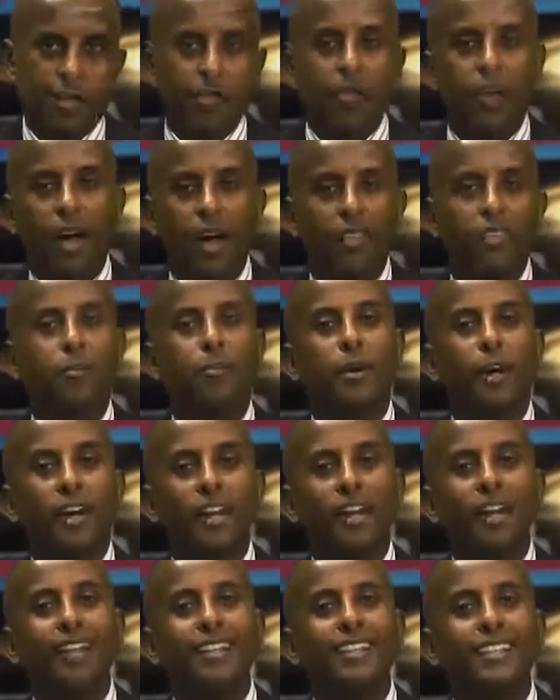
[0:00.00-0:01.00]
Mahatma
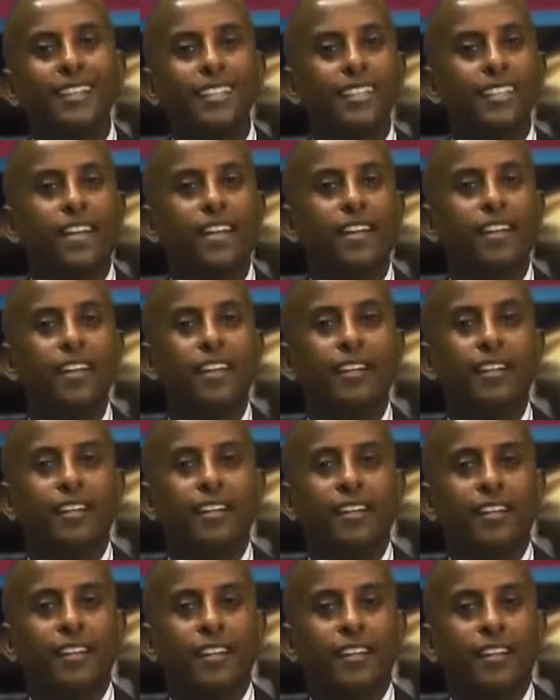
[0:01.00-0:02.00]
Gandhi said
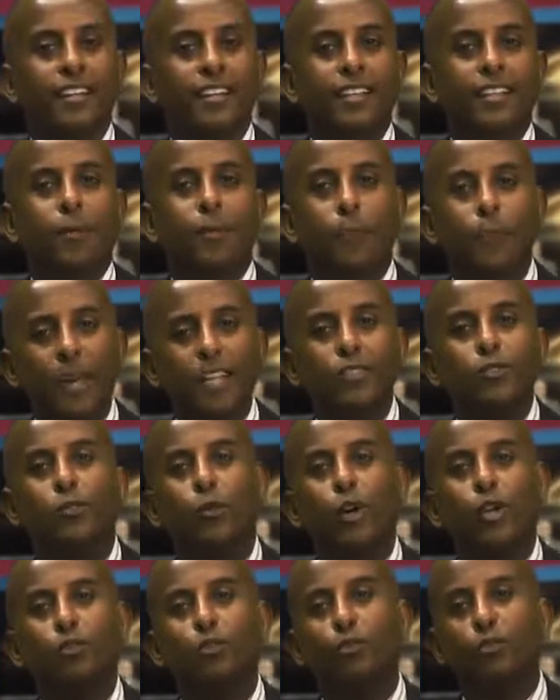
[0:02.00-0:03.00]
the best
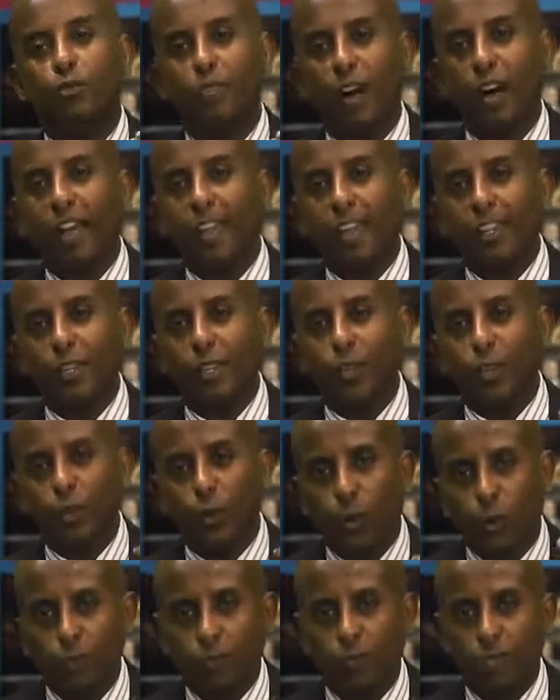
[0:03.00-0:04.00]
way to find
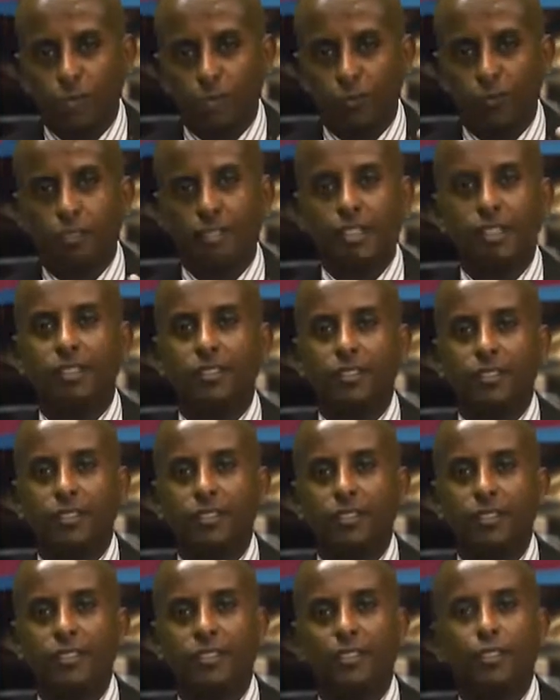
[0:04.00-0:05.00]
yourself is
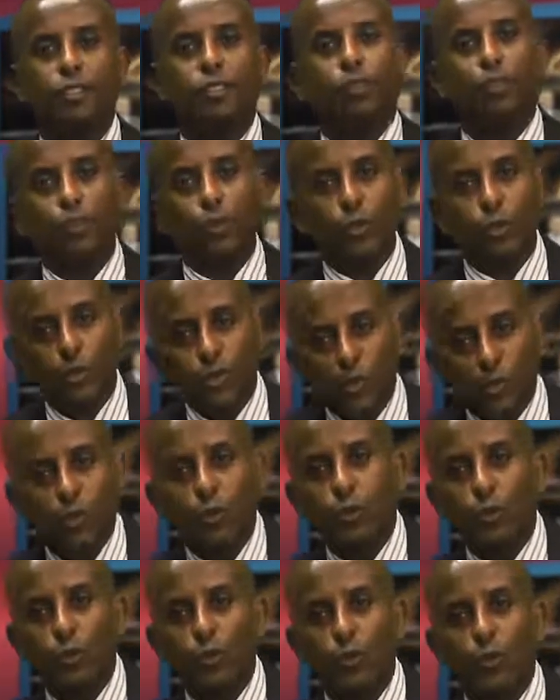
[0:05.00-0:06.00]
to
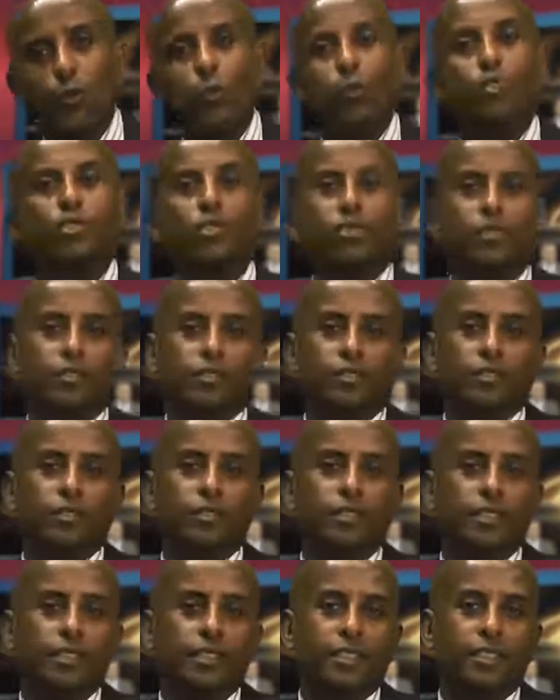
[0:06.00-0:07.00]
lose yourself
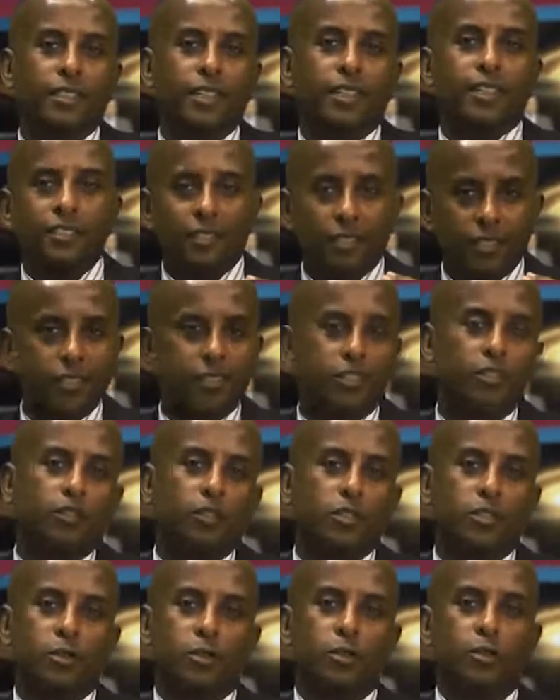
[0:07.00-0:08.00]
in the
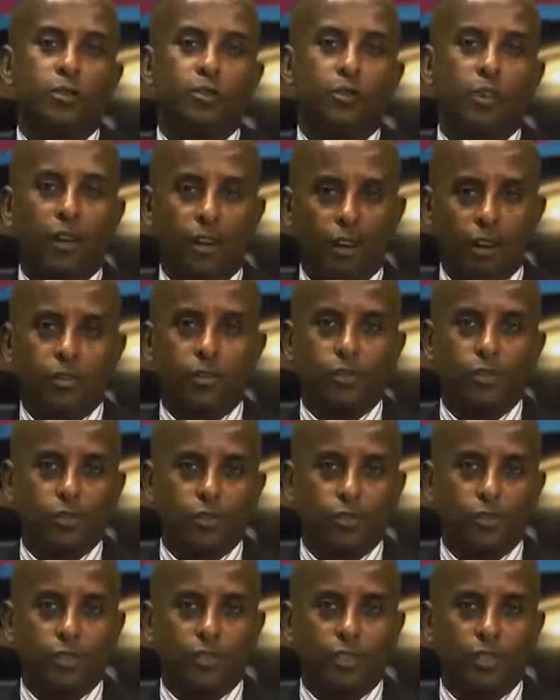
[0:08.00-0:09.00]
service of
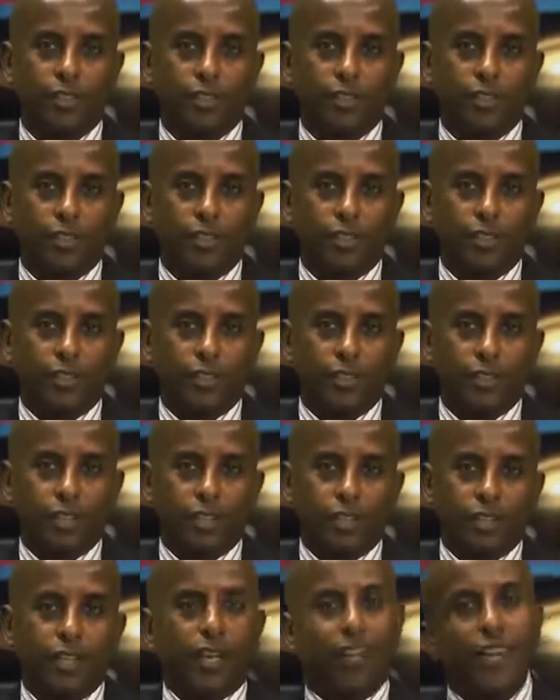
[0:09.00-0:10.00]
others.
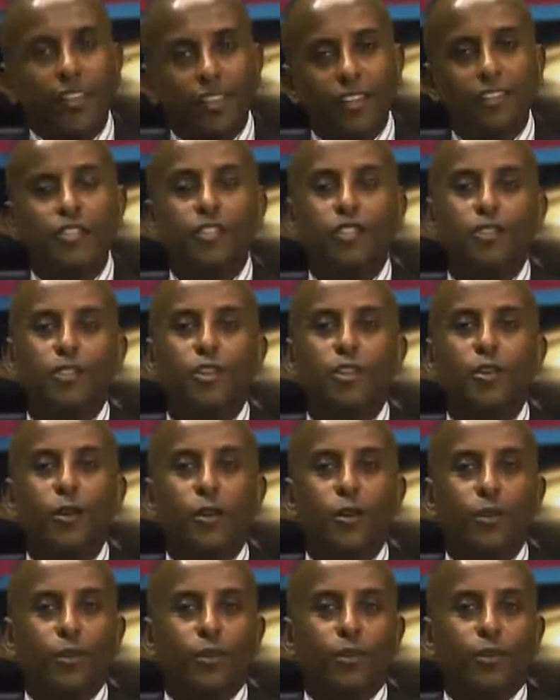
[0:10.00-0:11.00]
In this
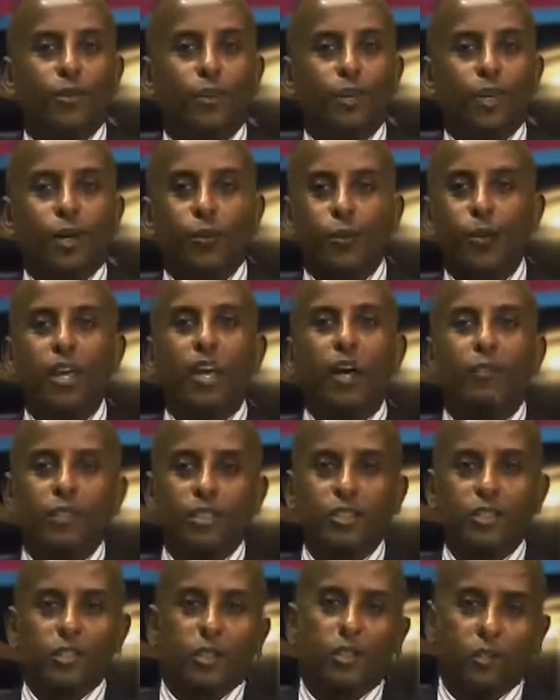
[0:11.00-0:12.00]
studio, we have a
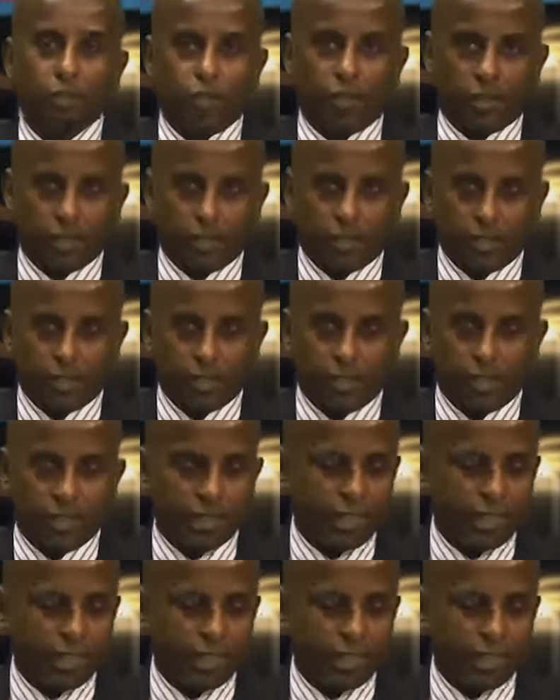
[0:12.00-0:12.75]
servant.